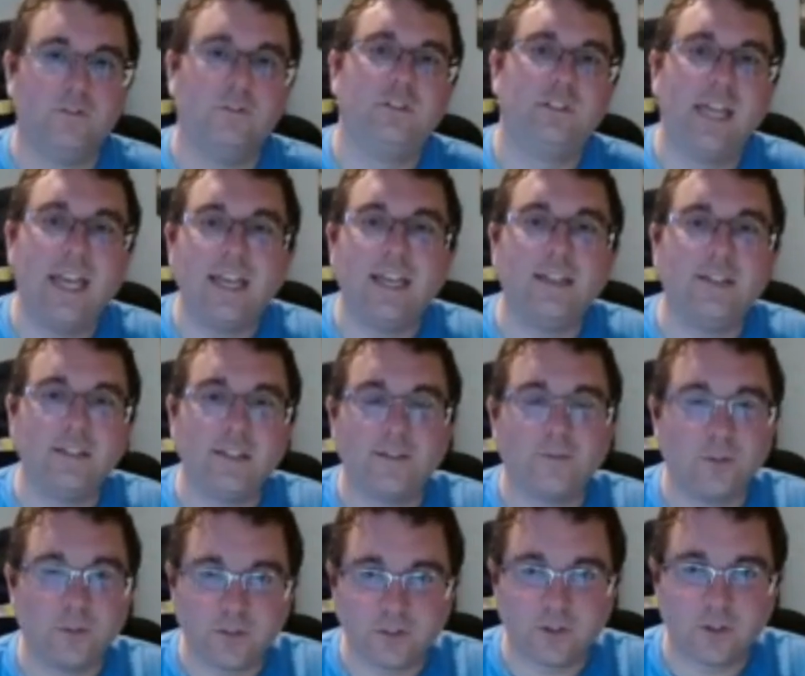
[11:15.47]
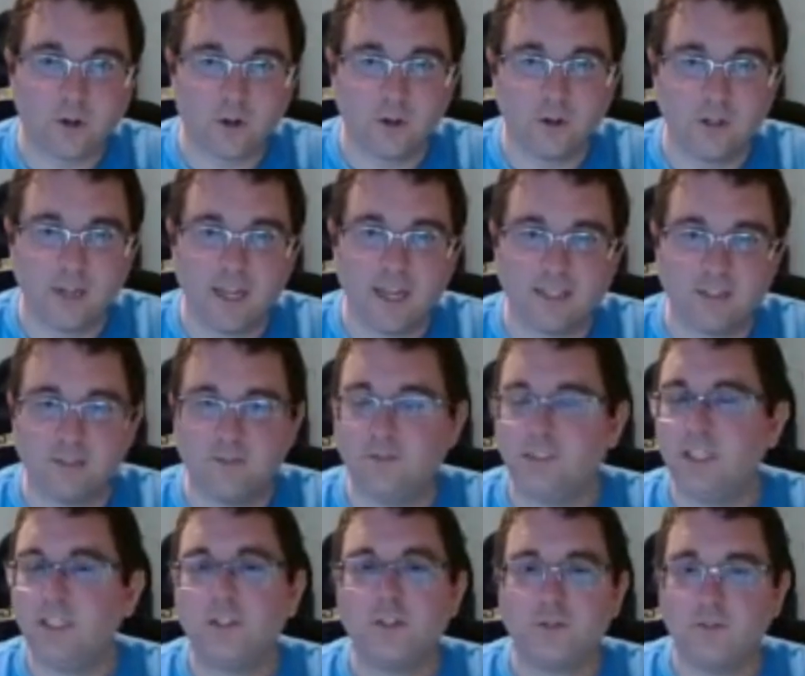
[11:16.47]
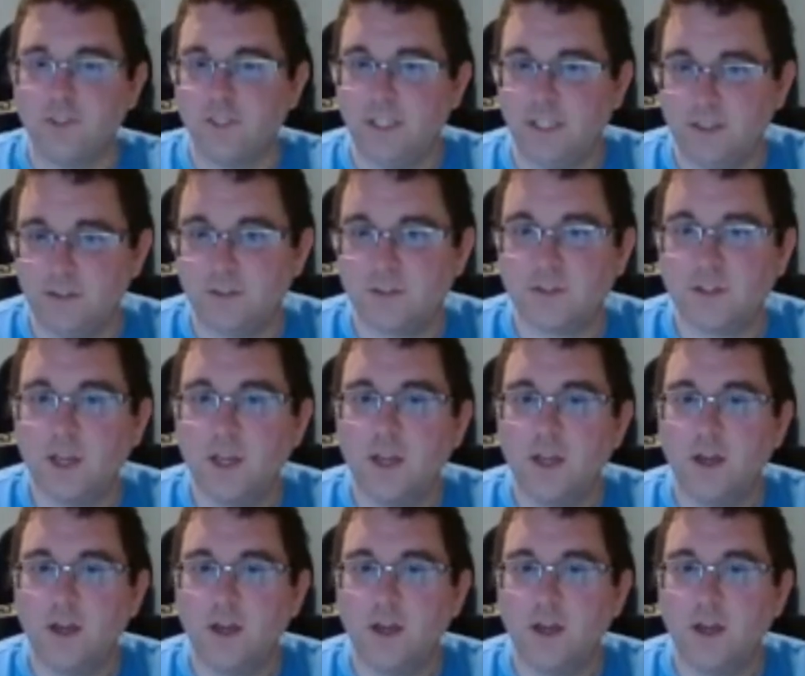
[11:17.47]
10 different starter decks of each of these.